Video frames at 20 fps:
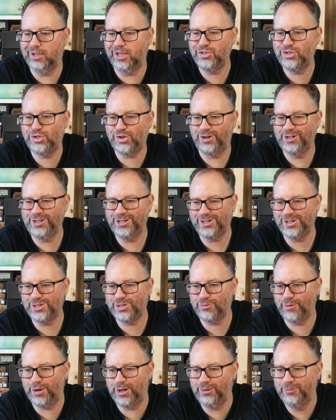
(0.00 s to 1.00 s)
enjoyed it
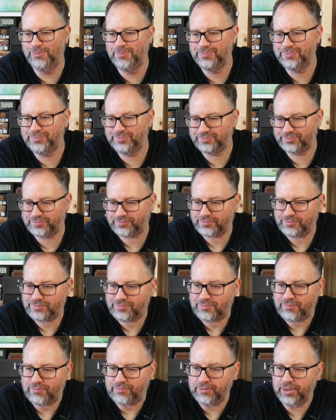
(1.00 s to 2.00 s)
as well.
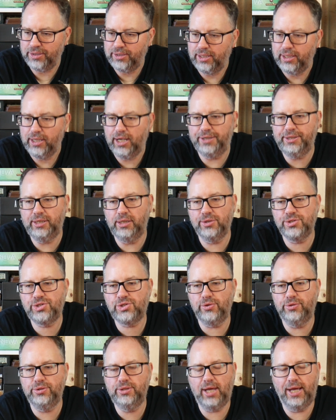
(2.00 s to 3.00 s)
And then on
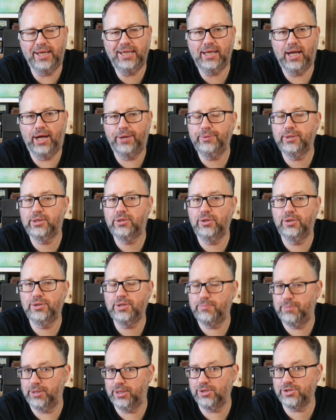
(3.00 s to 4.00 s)
Sunday I
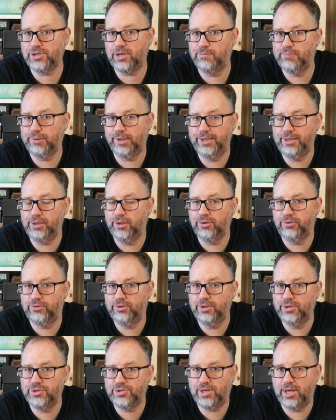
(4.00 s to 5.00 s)
recorded, because I played it on
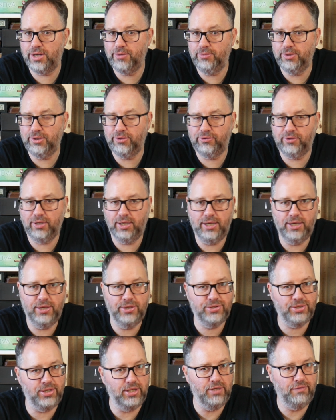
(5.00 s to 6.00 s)
Thursday with
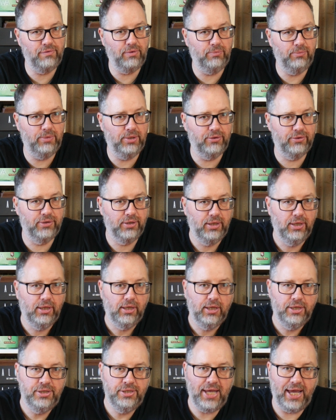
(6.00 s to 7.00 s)
Steve and with
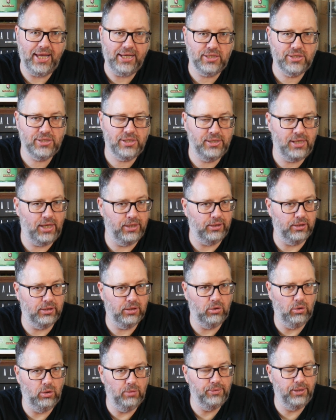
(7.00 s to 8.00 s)
Dex down at the
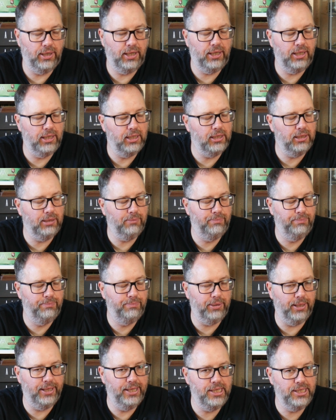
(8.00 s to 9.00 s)
club. I
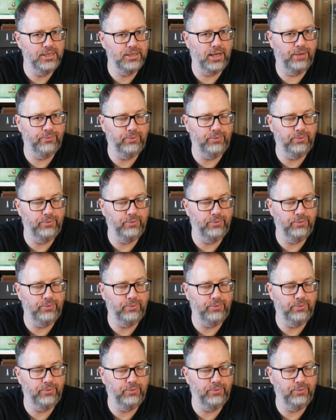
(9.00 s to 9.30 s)
played and